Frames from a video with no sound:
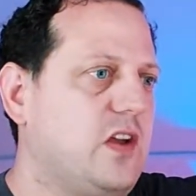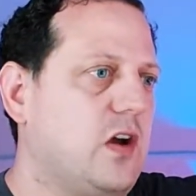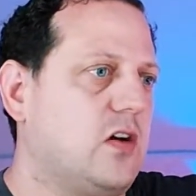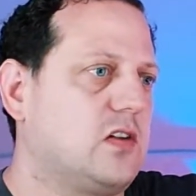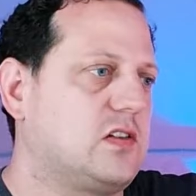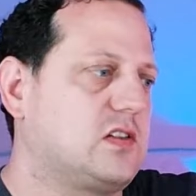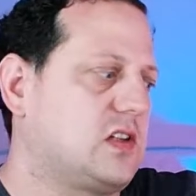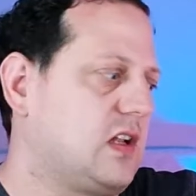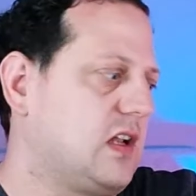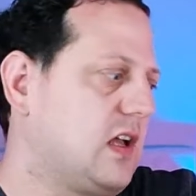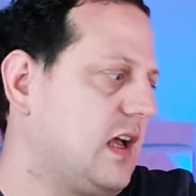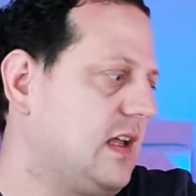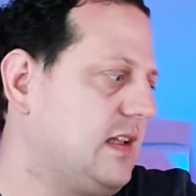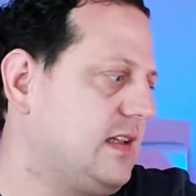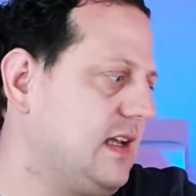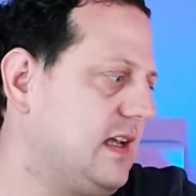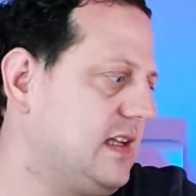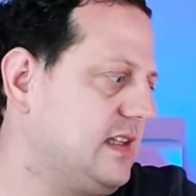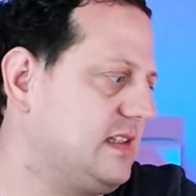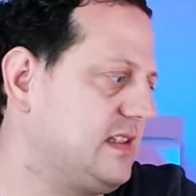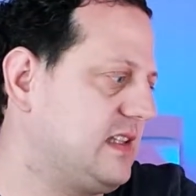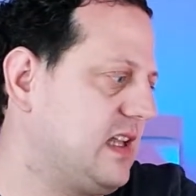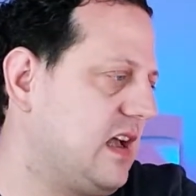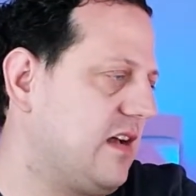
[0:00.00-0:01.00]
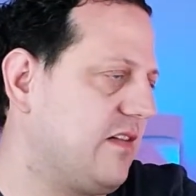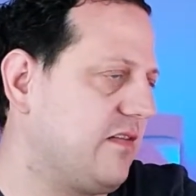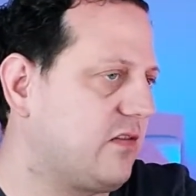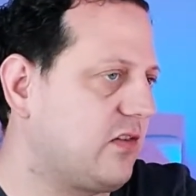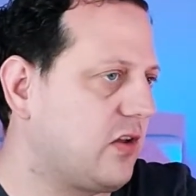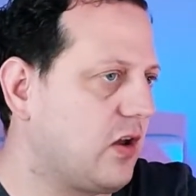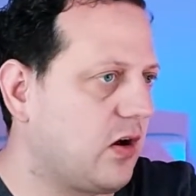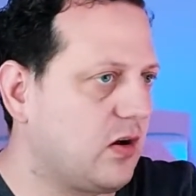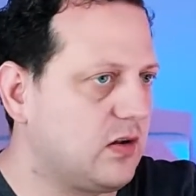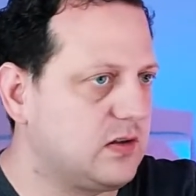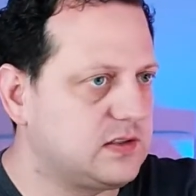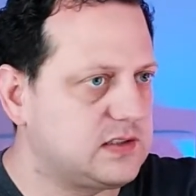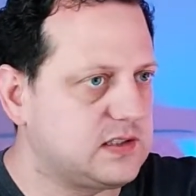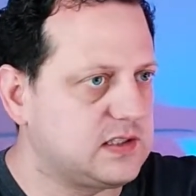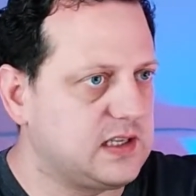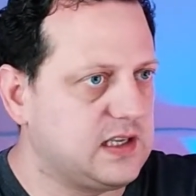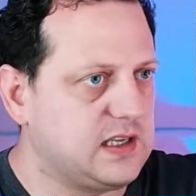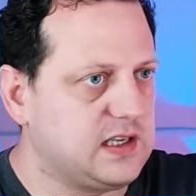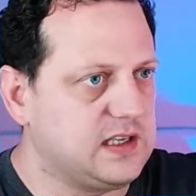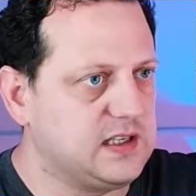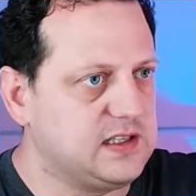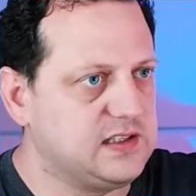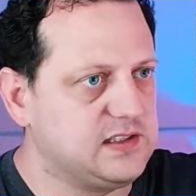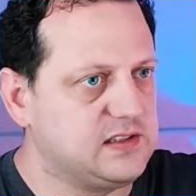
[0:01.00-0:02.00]
article ideas that I've got
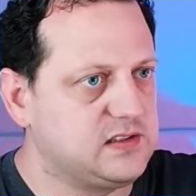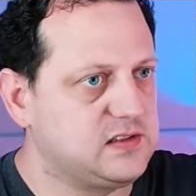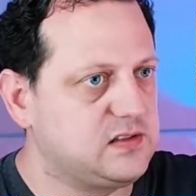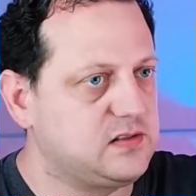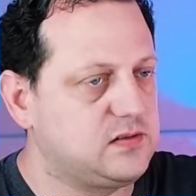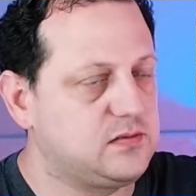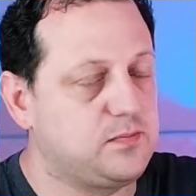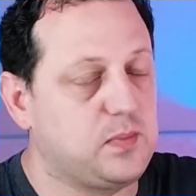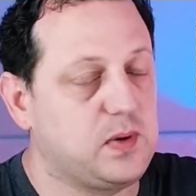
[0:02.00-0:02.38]
is